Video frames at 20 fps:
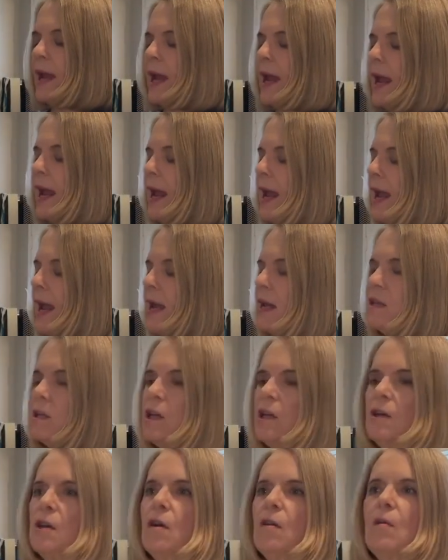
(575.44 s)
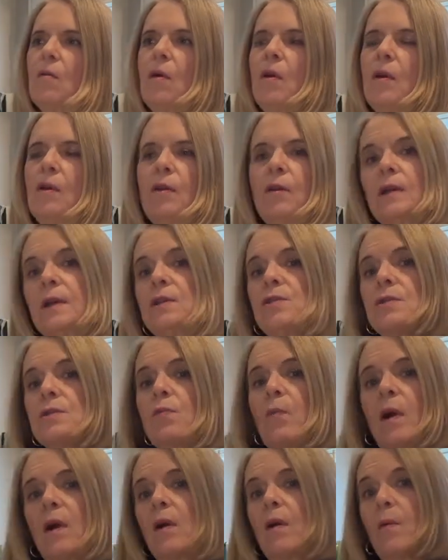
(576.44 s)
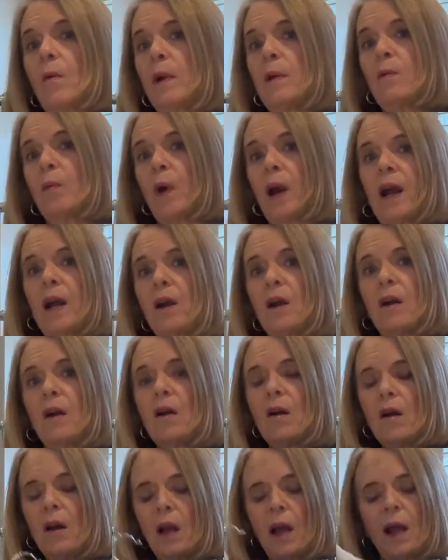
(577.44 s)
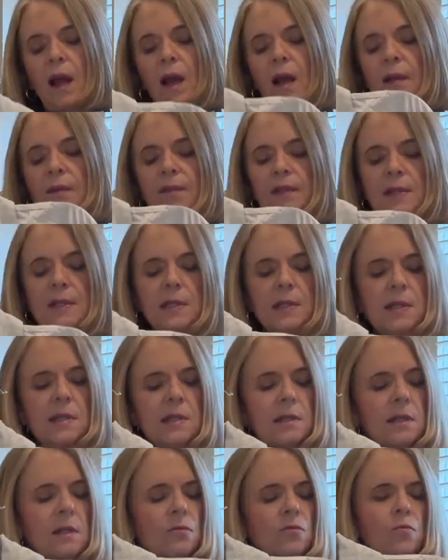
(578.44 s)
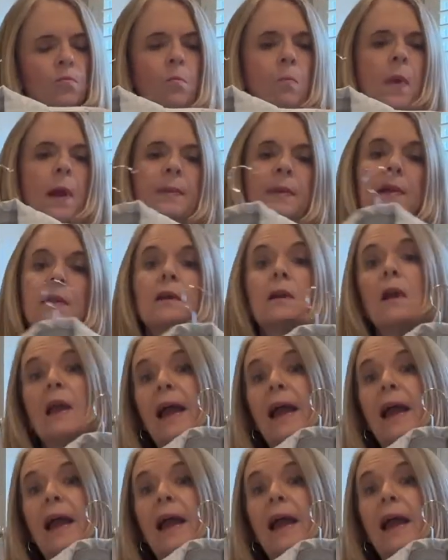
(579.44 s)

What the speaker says: and you can just wear a windbreaker. And this is maybe a little